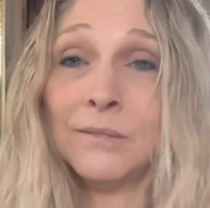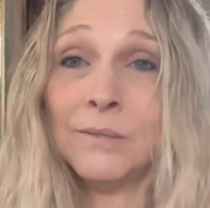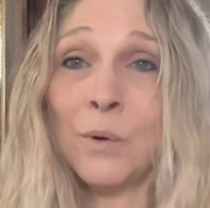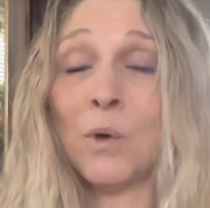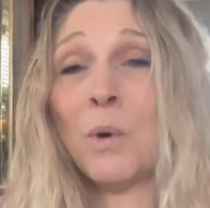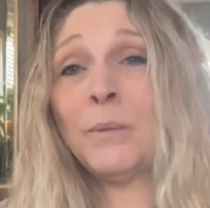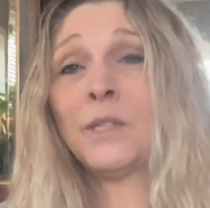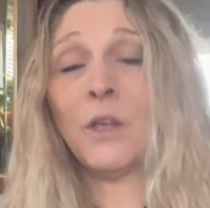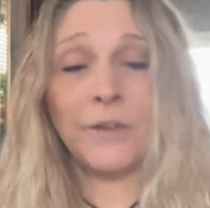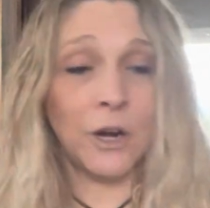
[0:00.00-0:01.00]
Well, what would
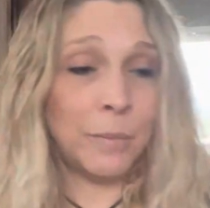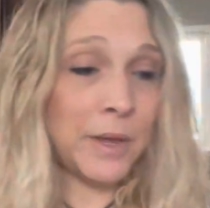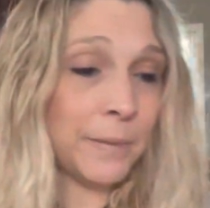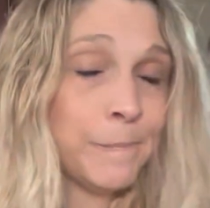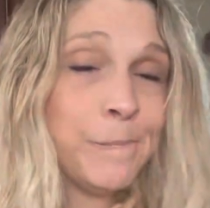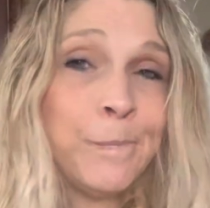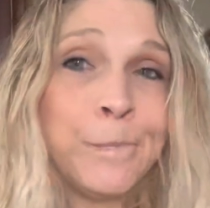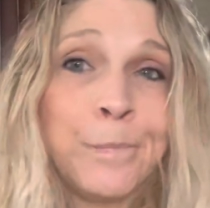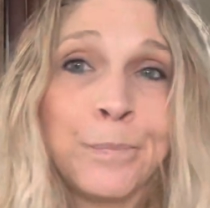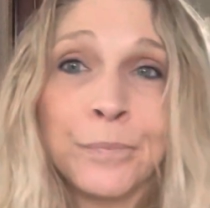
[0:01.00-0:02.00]
self-care be? Hmm.
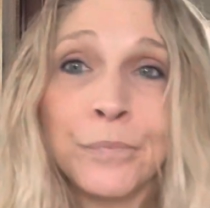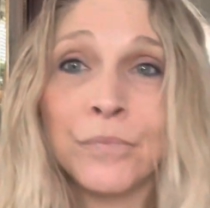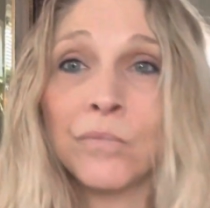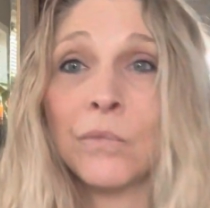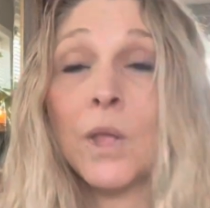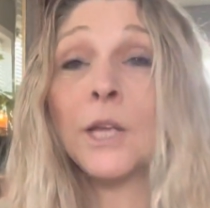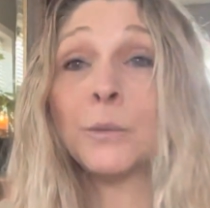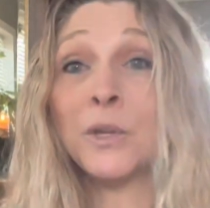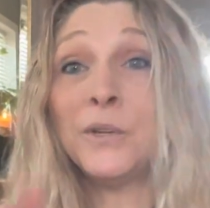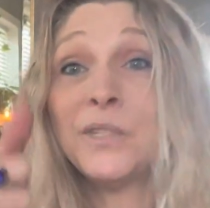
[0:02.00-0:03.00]
Because
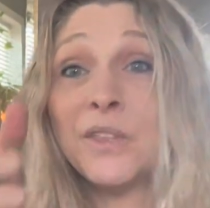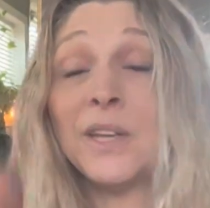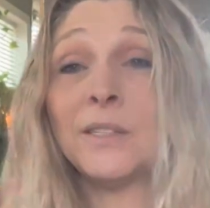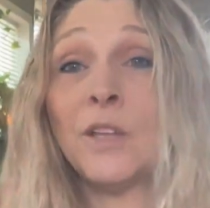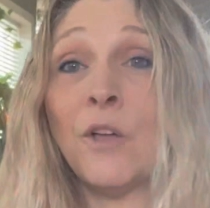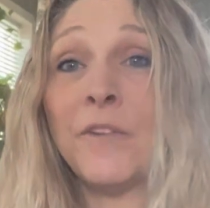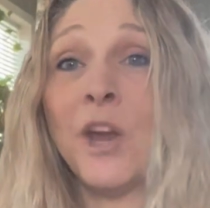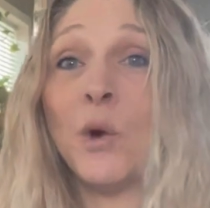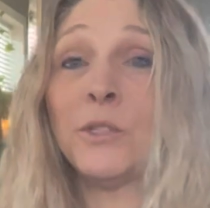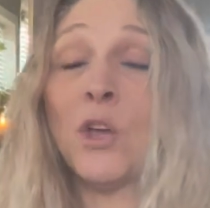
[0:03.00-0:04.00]
we used to think
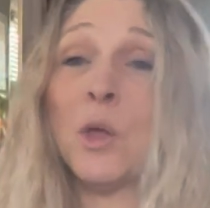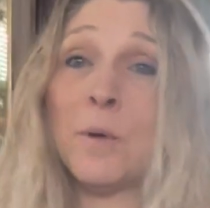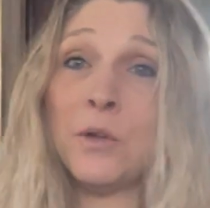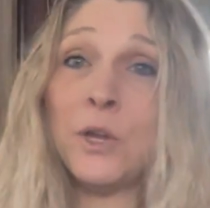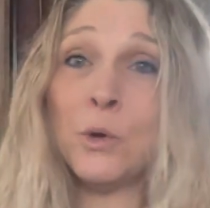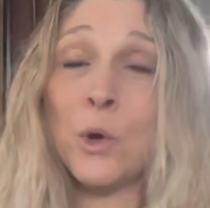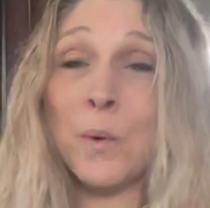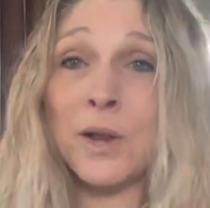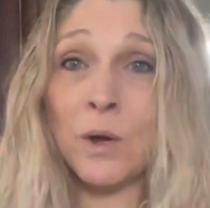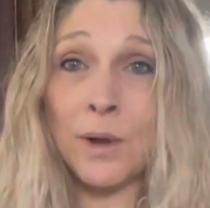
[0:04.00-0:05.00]
self-care was all about, you know,
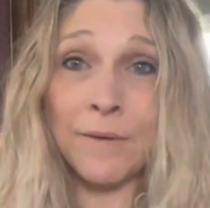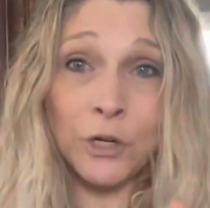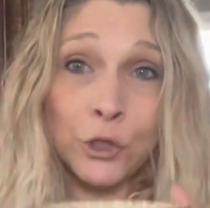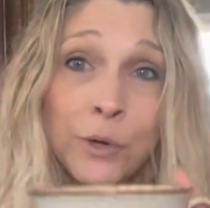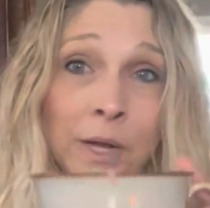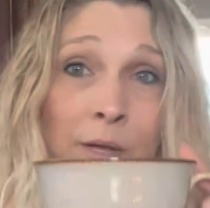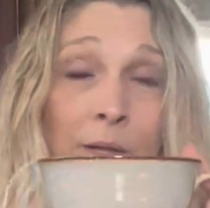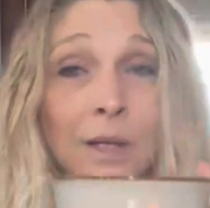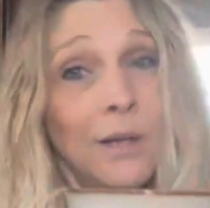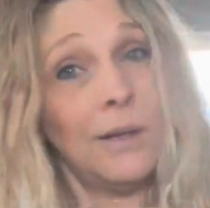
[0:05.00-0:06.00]
going out, having a drink.
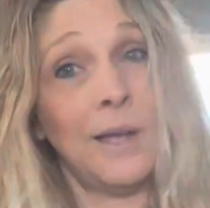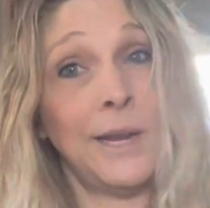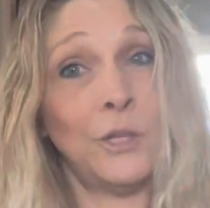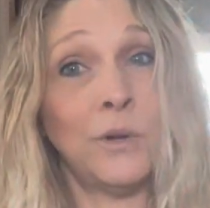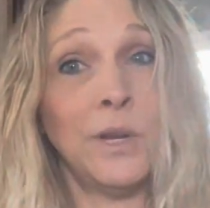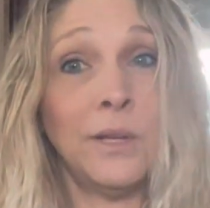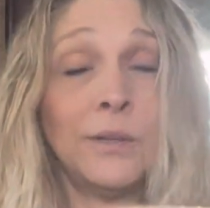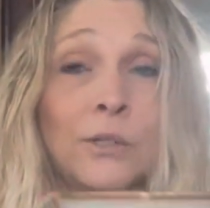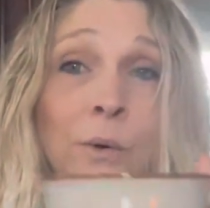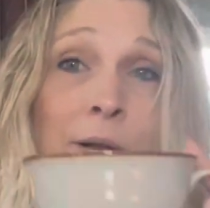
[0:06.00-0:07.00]
I didn't drink,
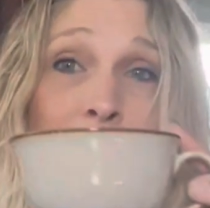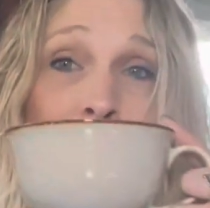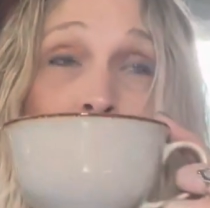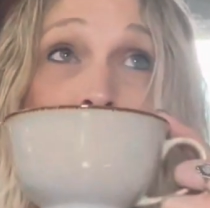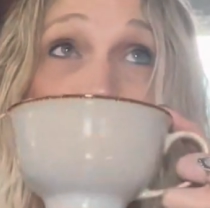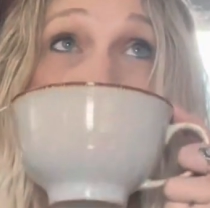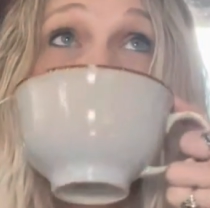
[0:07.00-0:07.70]
so I didn't do that.